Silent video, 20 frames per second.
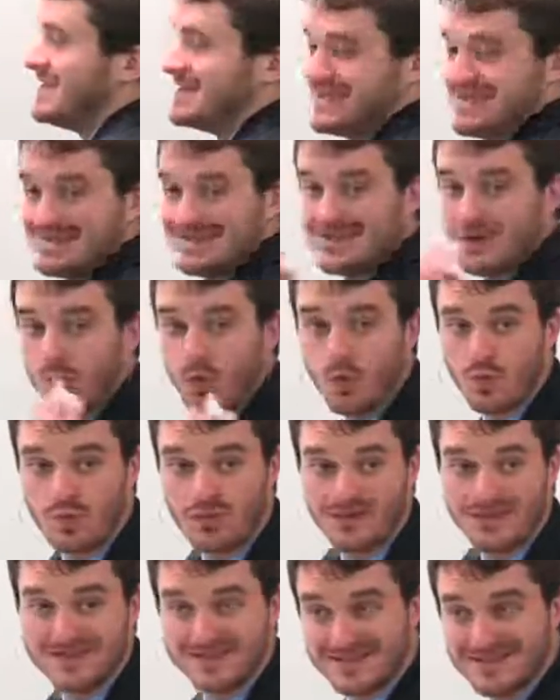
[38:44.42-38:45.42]
this
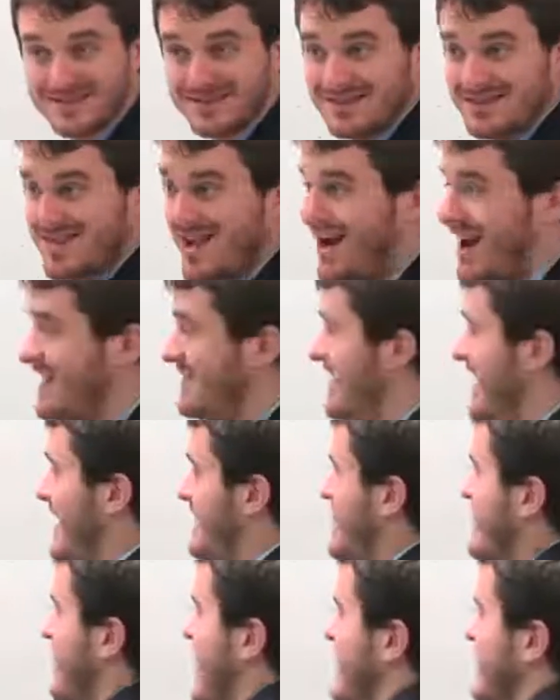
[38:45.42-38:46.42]
line that
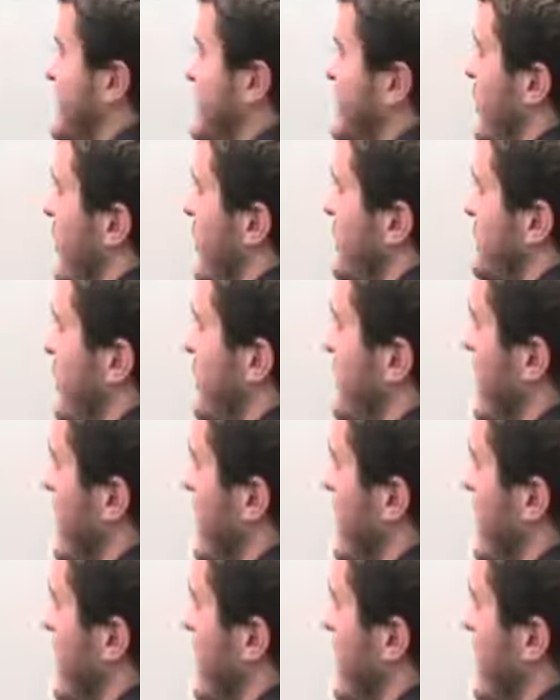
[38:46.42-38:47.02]
I'm about to draw is